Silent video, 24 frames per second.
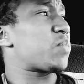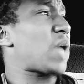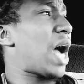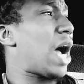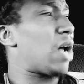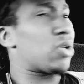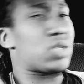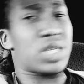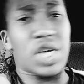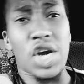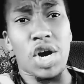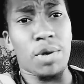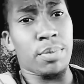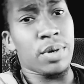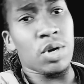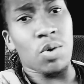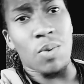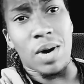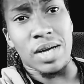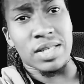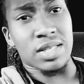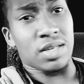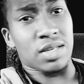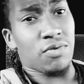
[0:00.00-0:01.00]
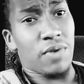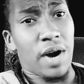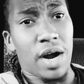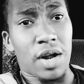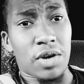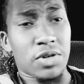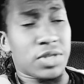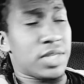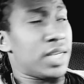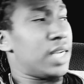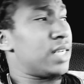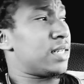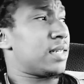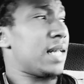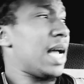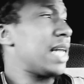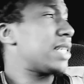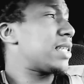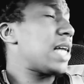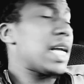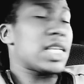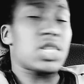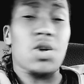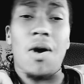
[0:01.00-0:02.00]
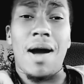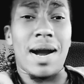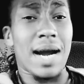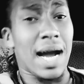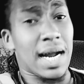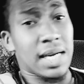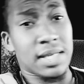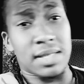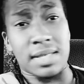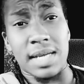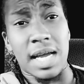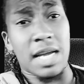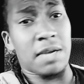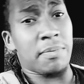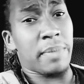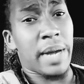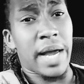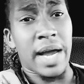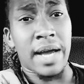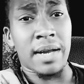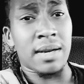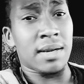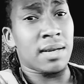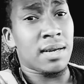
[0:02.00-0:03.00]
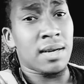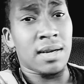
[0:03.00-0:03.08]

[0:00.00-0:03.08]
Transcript: how terrible he was in the regular season. That's all I gotta say, man.